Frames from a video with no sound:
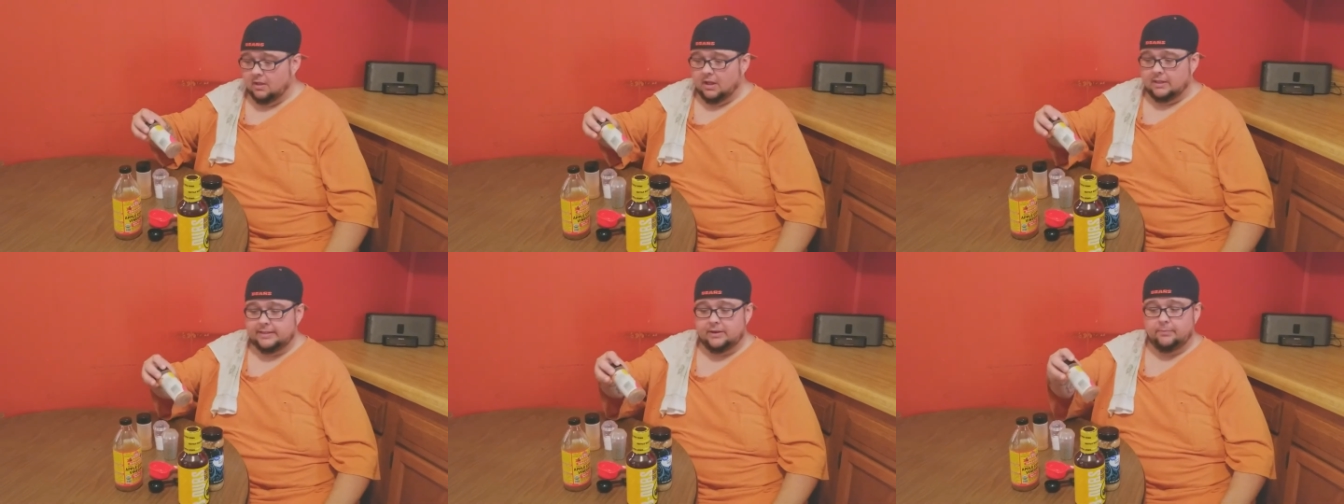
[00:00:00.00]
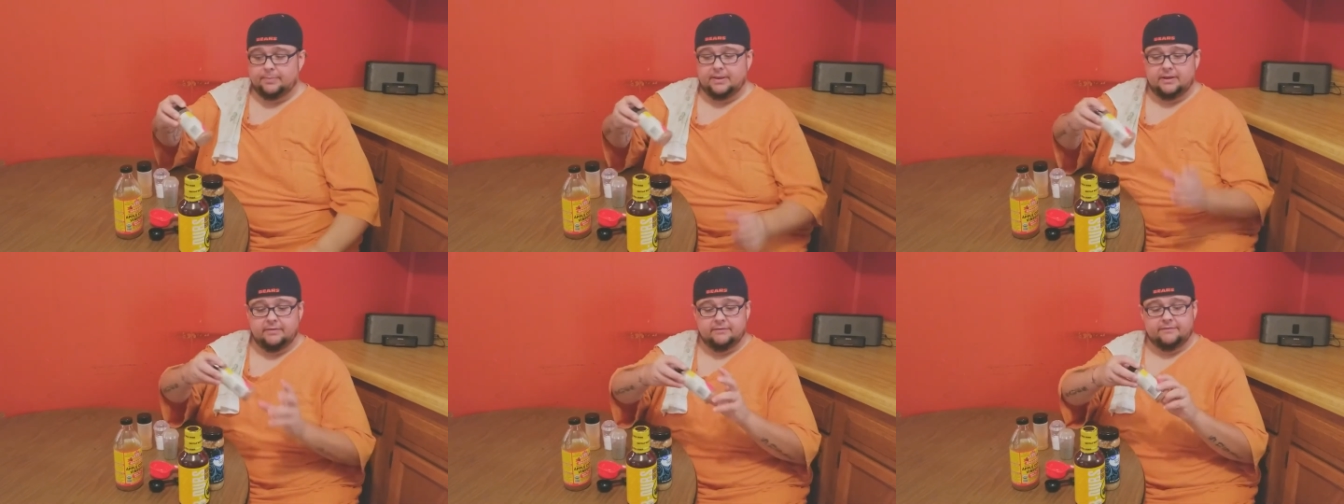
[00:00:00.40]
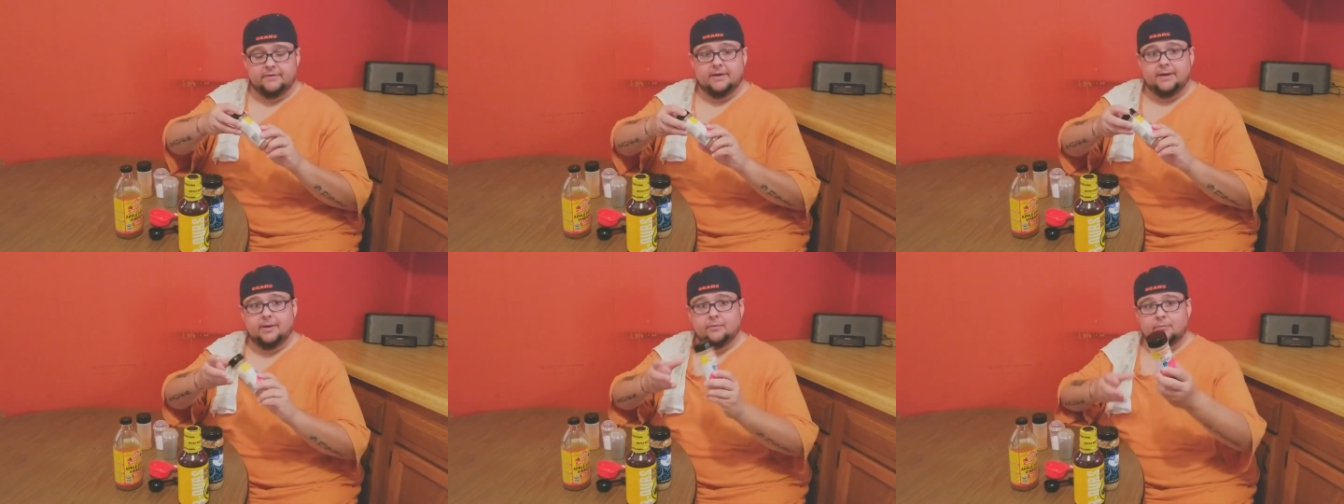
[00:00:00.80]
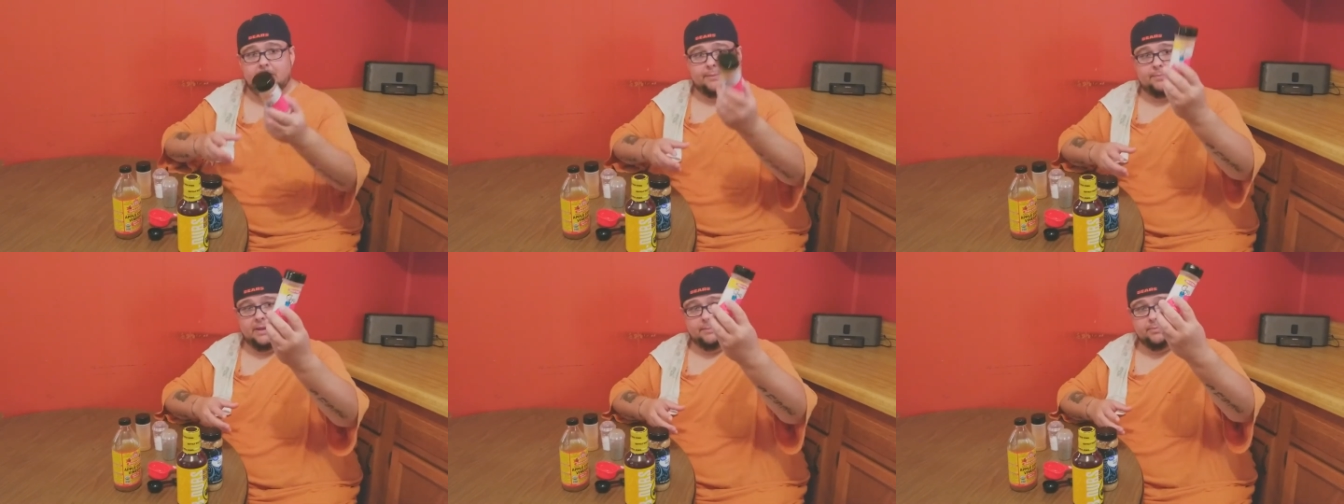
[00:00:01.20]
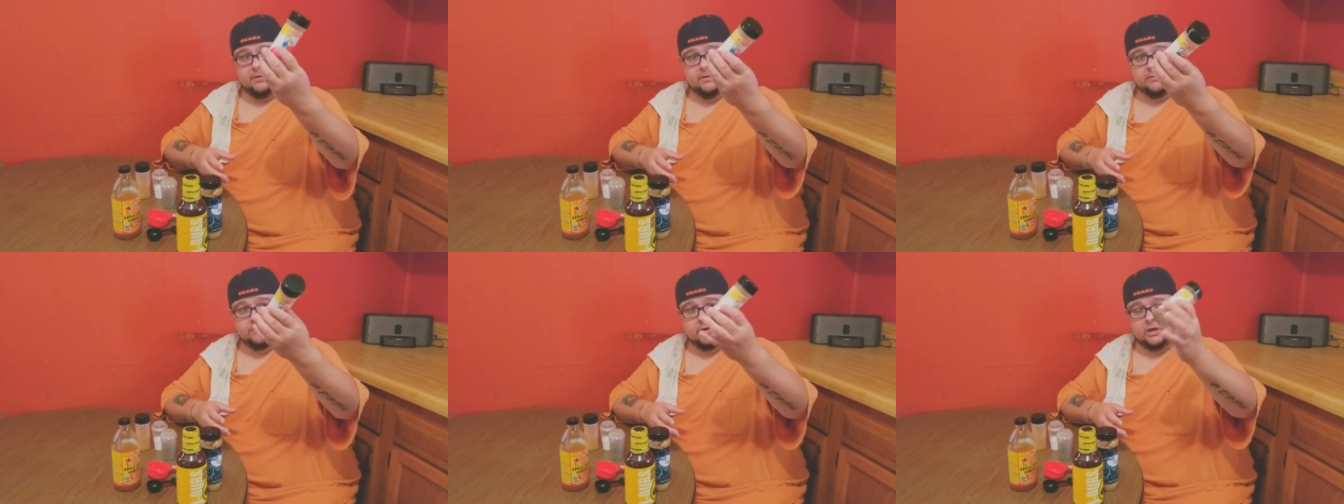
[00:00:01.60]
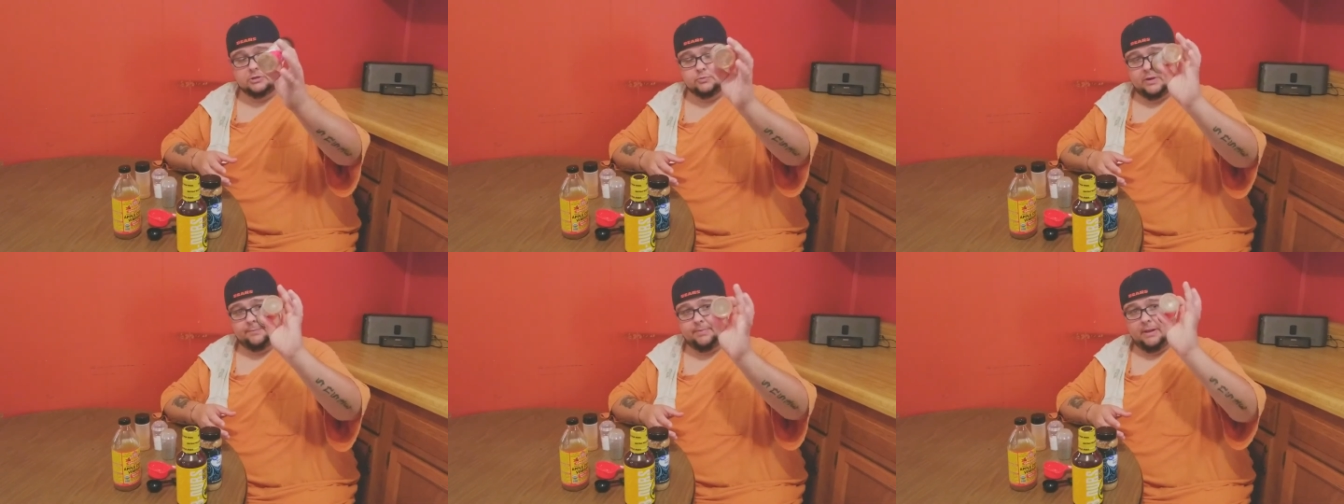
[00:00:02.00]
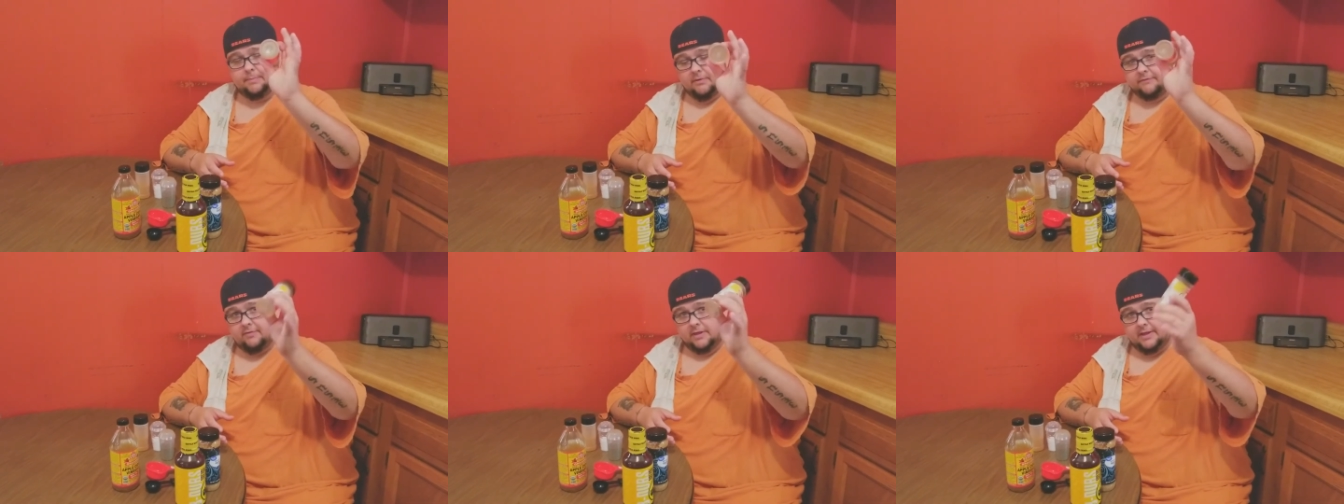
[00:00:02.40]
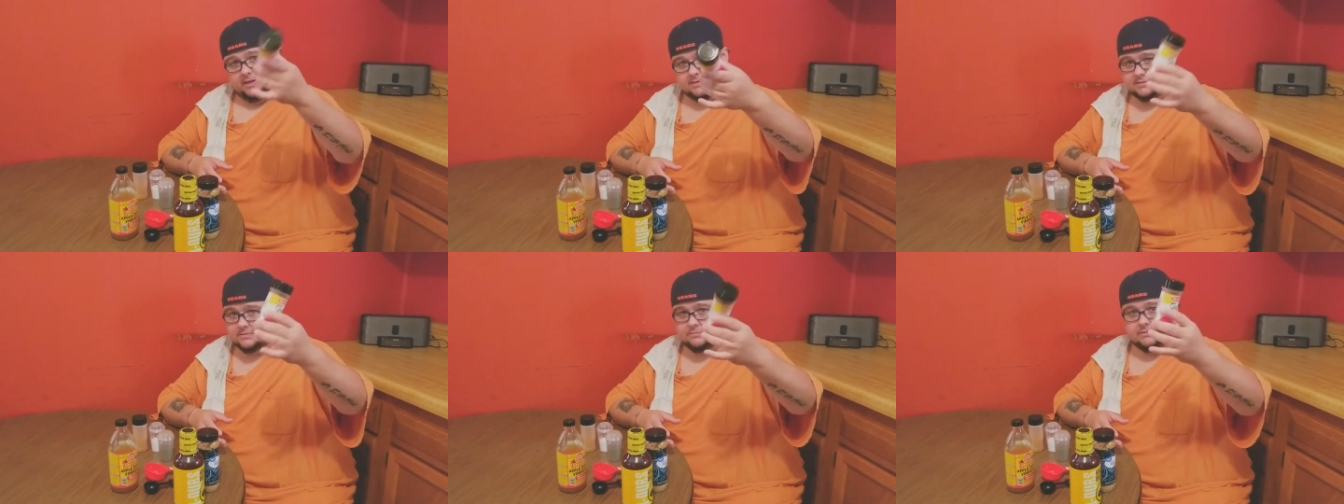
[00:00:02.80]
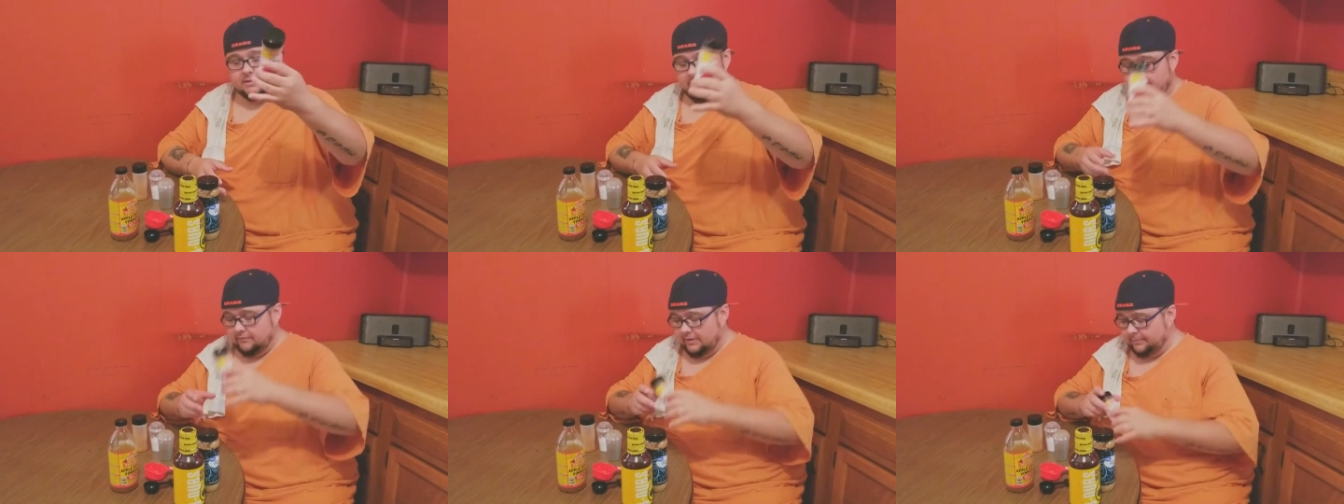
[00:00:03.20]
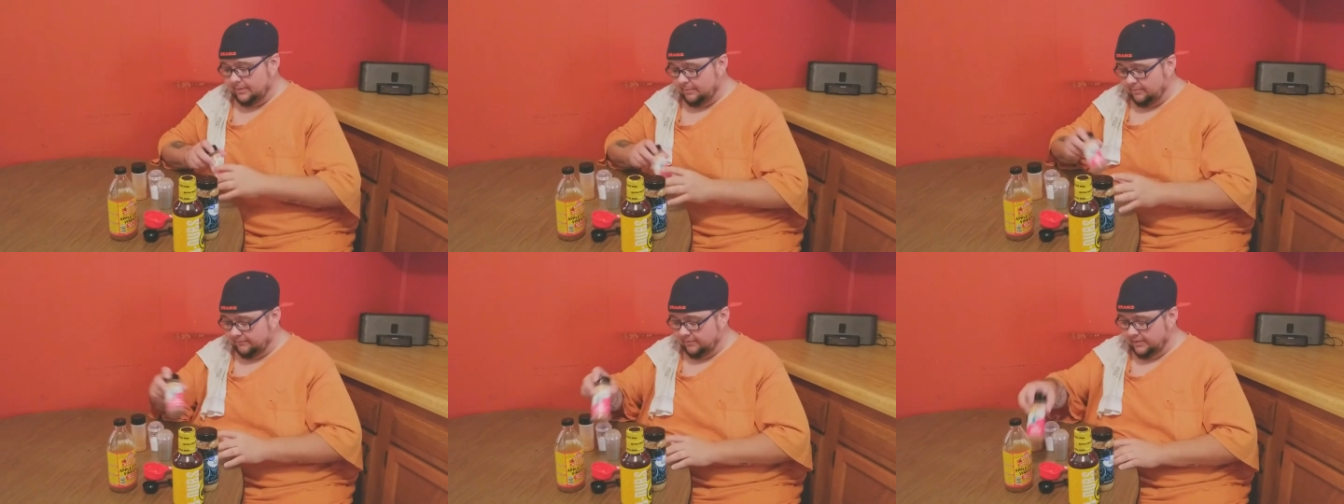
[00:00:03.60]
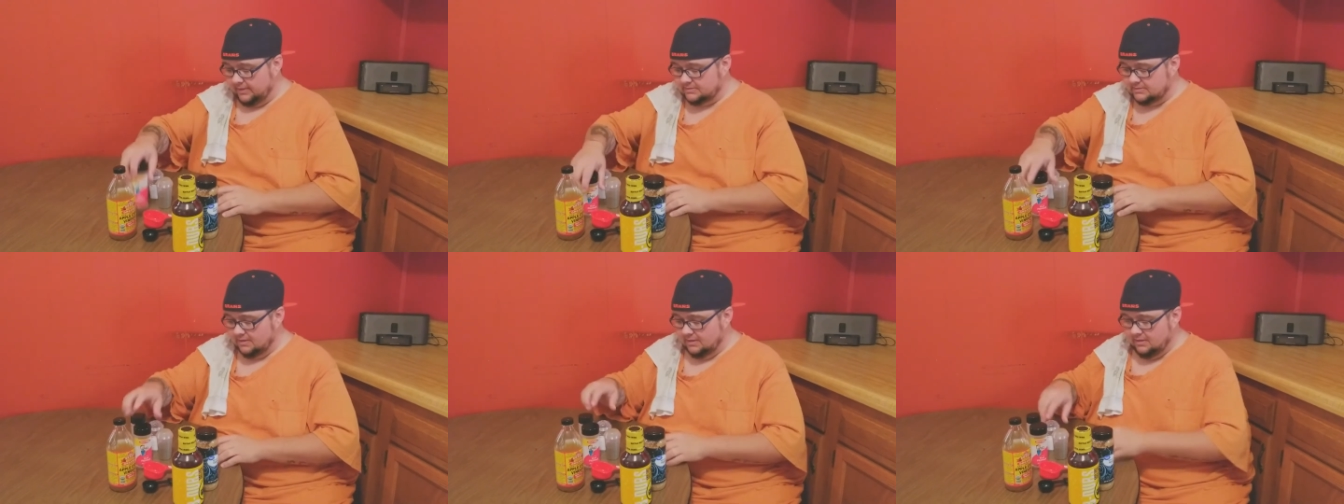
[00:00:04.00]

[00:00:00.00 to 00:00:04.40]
A little bit of red pepper, crushed red pepper flakes. Love red pepper flakes.